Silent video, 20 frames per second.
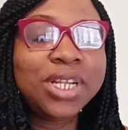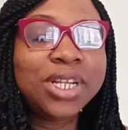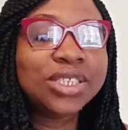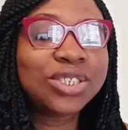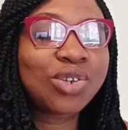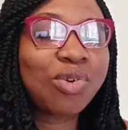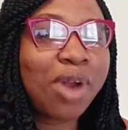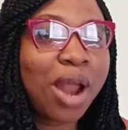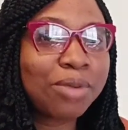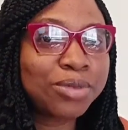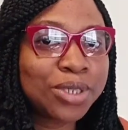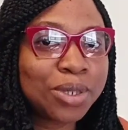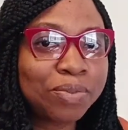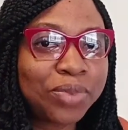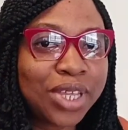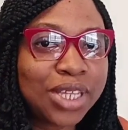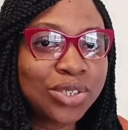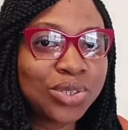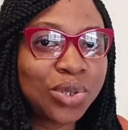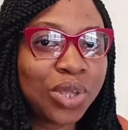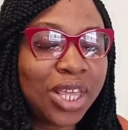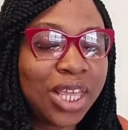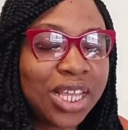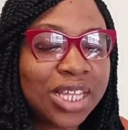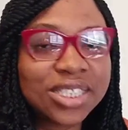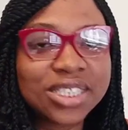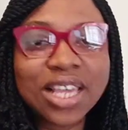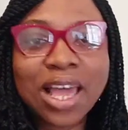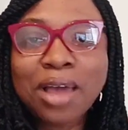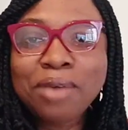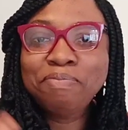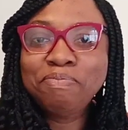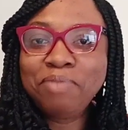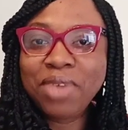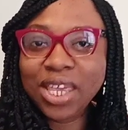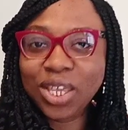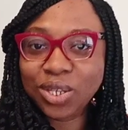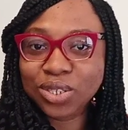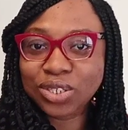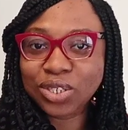Please grab something to eat,
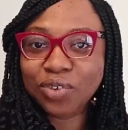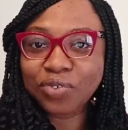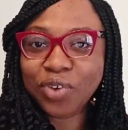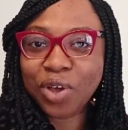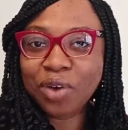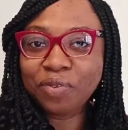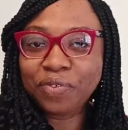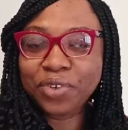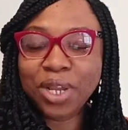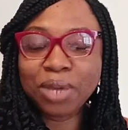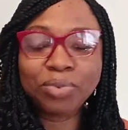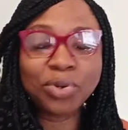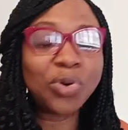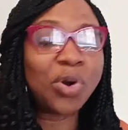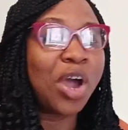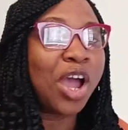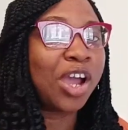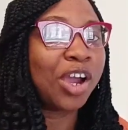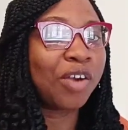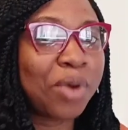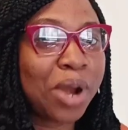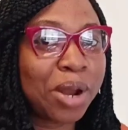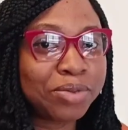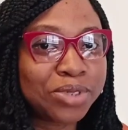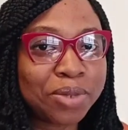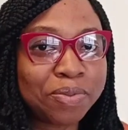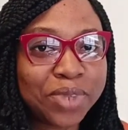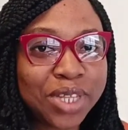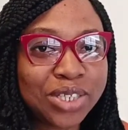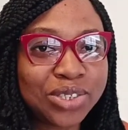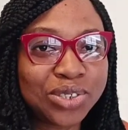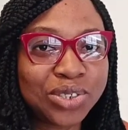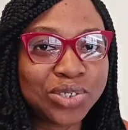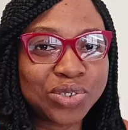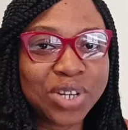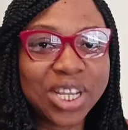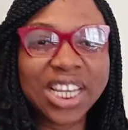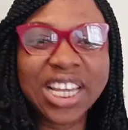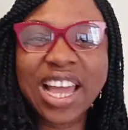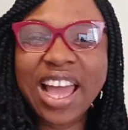make yourself comfortable, grab something to
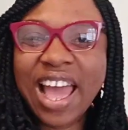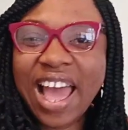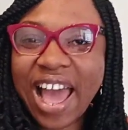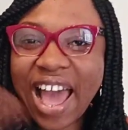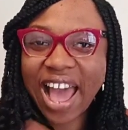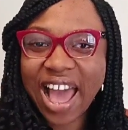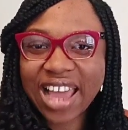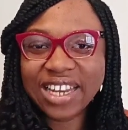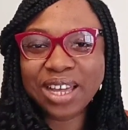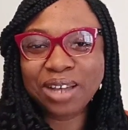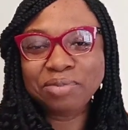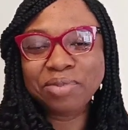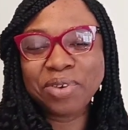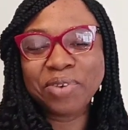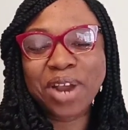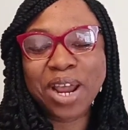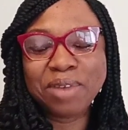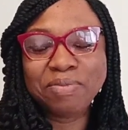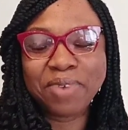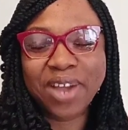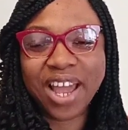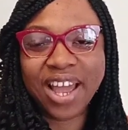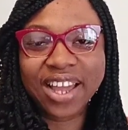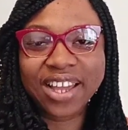drink, and I'll be right